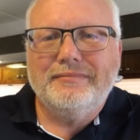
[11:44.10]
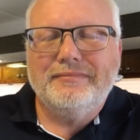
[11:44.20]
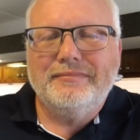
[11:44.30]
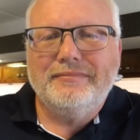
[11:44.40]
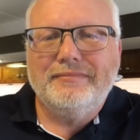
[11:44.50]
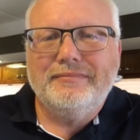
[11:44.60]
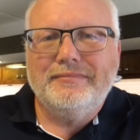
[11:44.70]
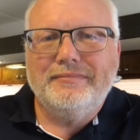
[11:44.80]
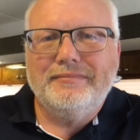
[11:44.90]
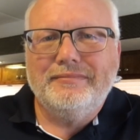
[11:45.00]

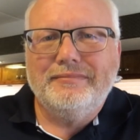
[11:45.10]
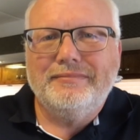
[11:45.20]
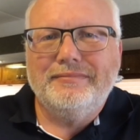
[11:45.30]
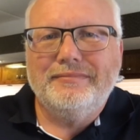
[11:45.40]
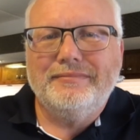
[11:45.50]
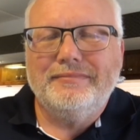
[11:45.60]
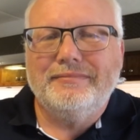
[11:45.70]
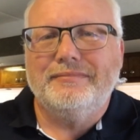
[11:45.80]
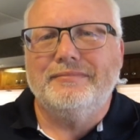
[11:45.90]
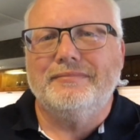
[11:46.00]

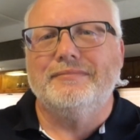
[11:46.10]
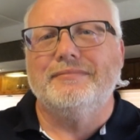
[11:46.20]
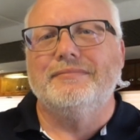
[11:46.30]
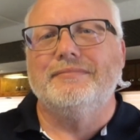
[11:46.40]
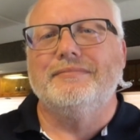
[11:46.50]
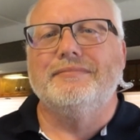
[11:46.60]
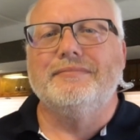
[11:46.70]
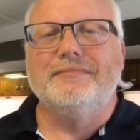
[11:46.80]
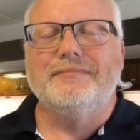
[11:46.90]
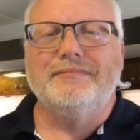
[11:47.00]

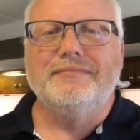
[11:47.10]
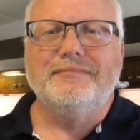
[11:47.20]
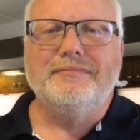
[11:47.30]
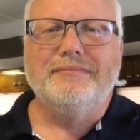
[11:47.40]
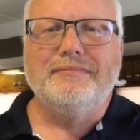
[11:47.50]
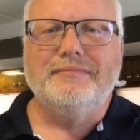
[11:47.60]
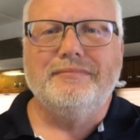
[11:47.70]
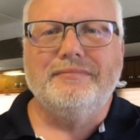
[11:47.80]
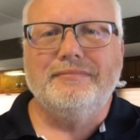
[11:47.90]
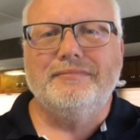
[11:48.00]

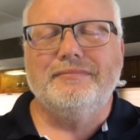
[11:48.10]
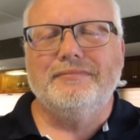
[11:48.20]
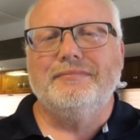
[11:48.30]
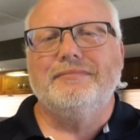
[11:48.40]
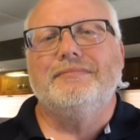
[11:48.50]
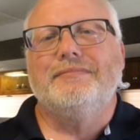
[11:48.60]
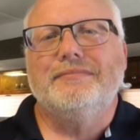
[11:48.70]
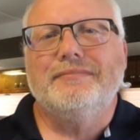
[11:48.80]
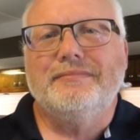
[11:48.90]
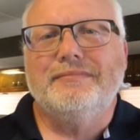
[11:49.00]

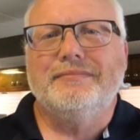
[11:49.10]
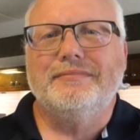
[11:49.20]
(not speaking)